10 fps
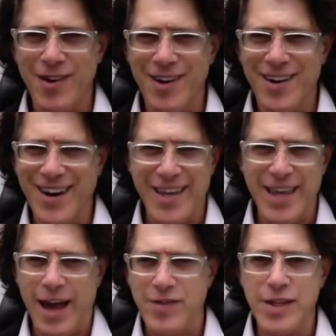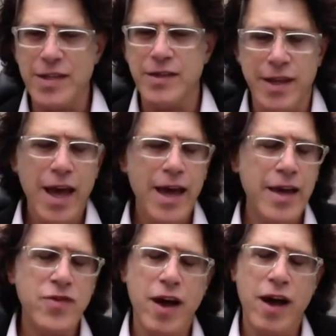Or, yeah,
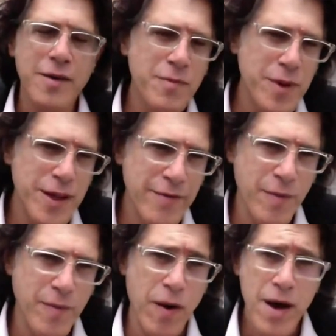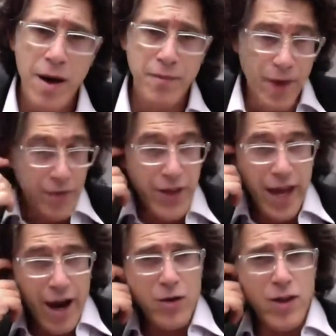it's unbelievable.
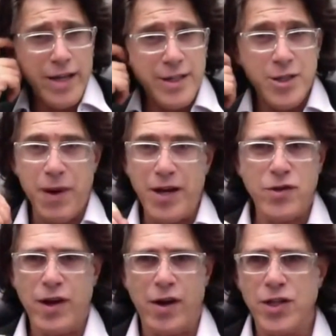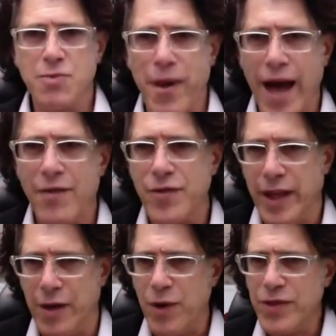The airlines especially are just
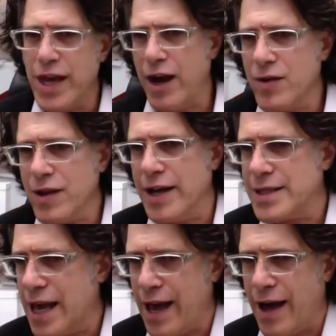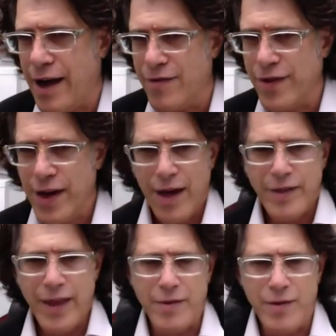baffling. What the airlines have
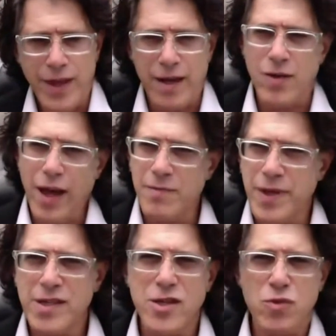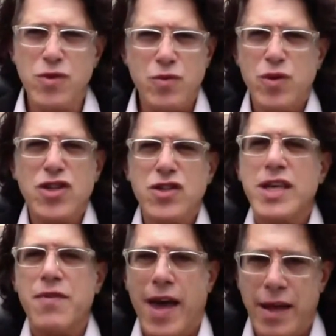that a lot of businesses would just
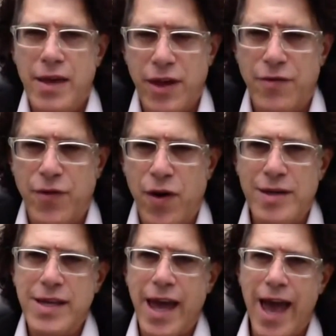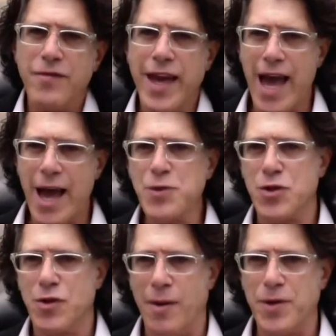give anything for is they have
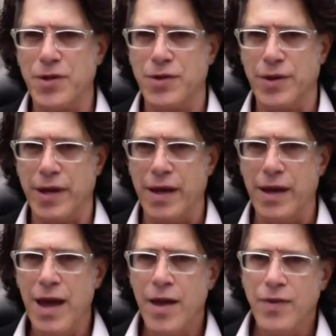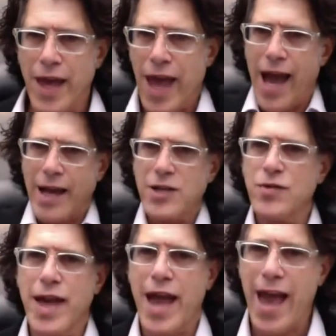capture opportunity. They
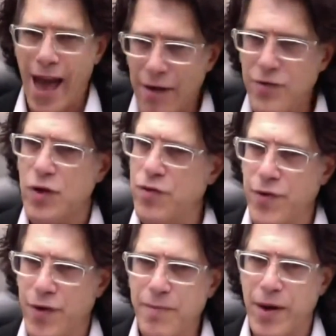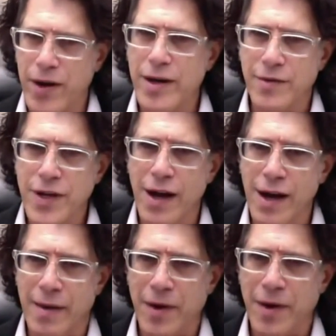actually have you for a period of
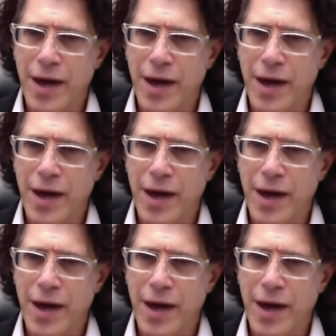time.